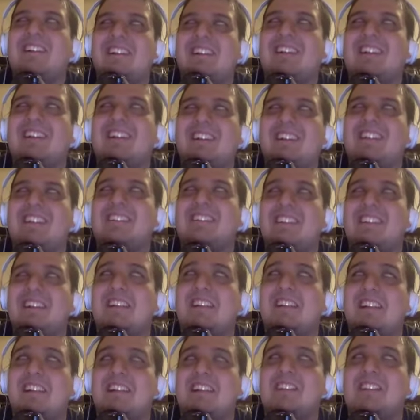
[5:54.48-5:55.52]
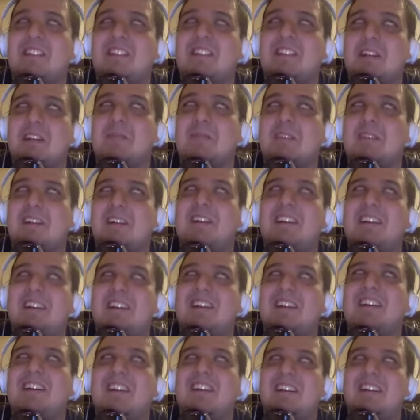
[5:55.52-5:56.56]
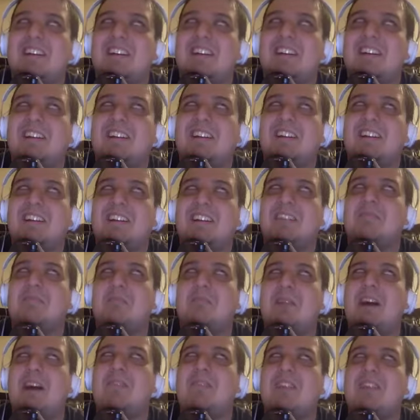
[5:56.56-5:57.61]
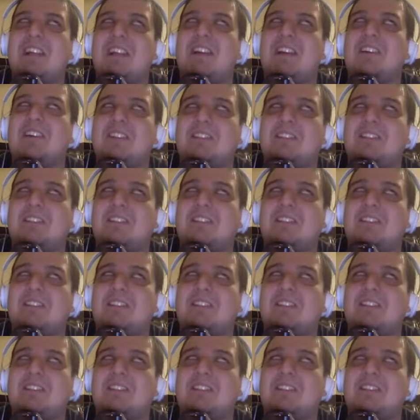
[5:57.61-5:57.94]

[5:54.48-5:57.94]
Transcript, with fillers: listen, ladies and gentlemen, my videos.